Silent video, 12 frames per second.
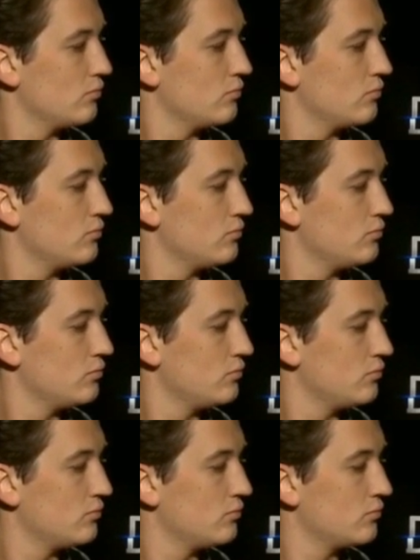
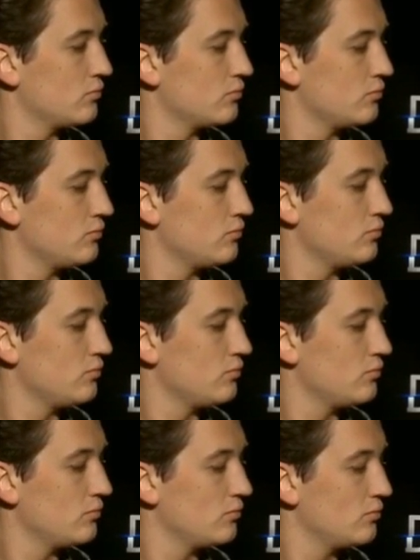
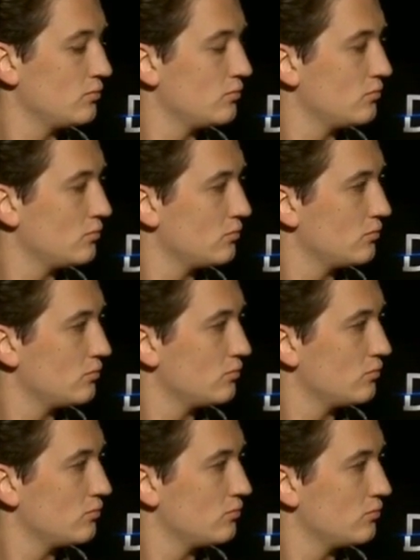
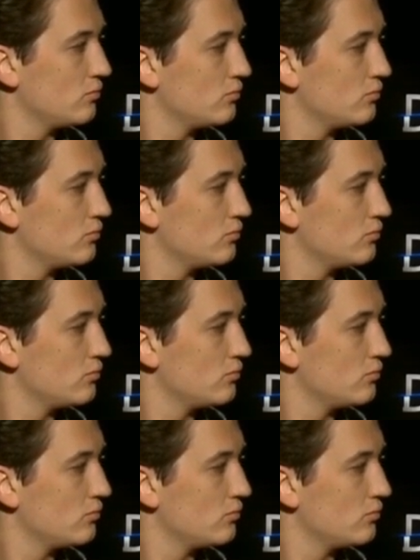(silent)